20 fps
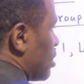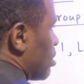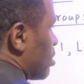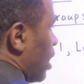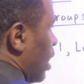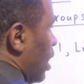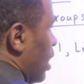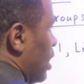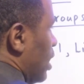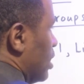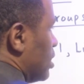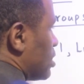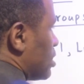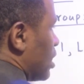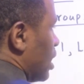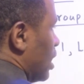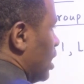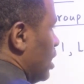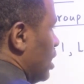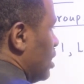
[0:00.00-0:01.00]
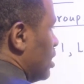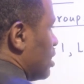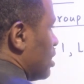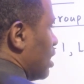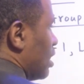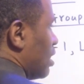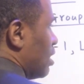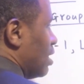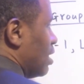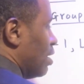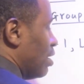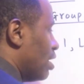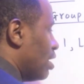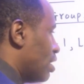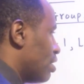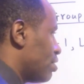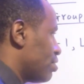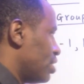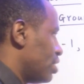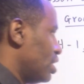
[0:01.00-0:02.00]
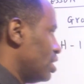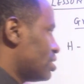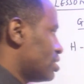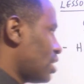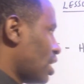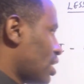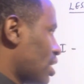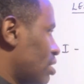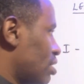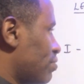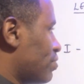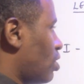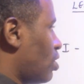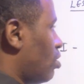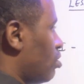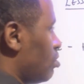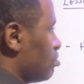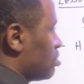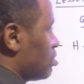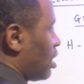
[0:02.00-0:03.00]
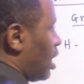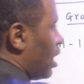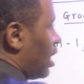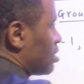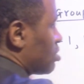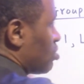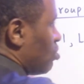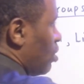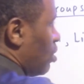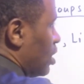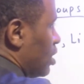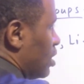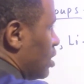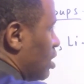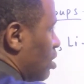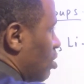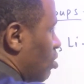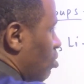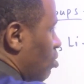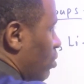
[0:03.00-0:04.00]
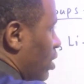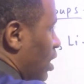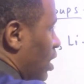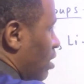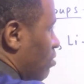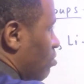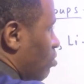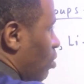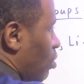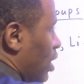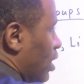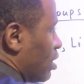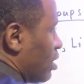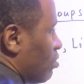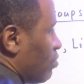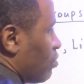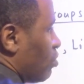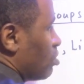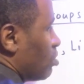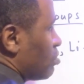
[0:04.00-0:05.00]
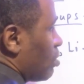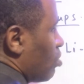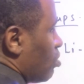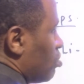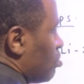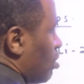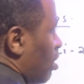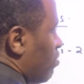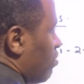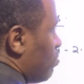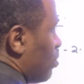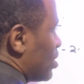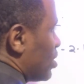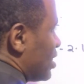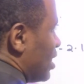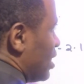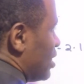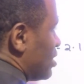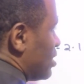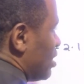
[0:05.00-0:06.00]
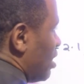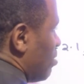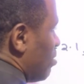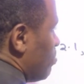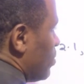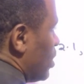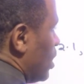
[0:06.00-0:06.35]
8 in the second. Of course, the last one will have 1. And of course, we're going to have potassium